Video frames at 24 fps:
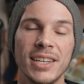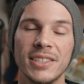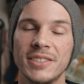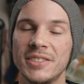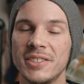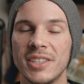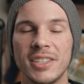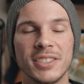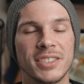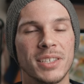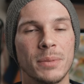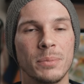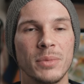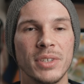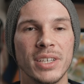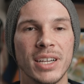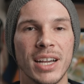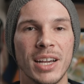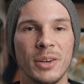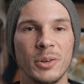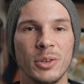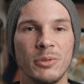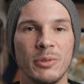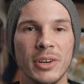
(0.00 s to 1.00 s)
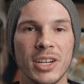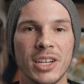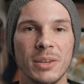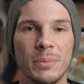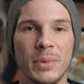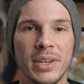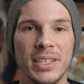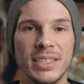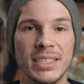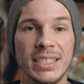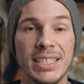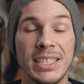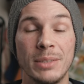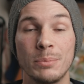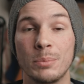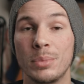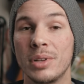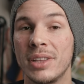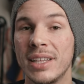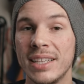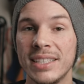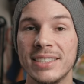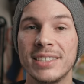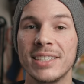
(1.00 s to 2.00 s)
it's not something I would recommend in
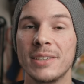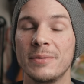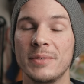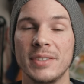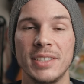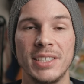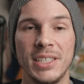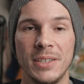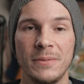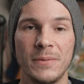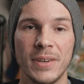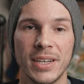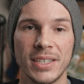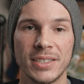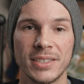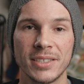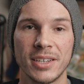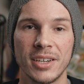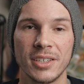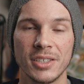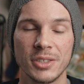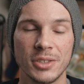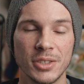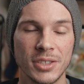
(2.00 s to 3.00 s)
place of a CFast card.